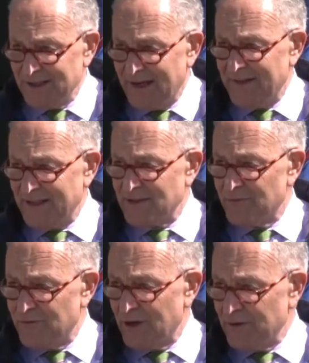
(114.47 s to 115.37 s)
And that's a
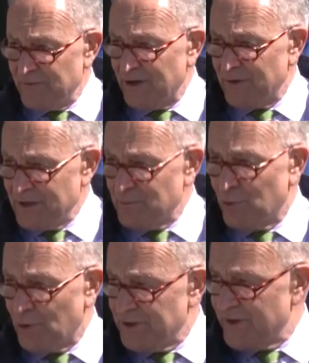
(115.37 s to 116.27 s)
very, very
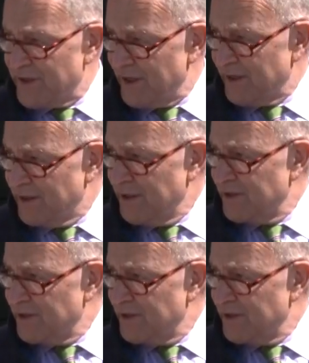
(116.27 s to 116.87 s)
important thing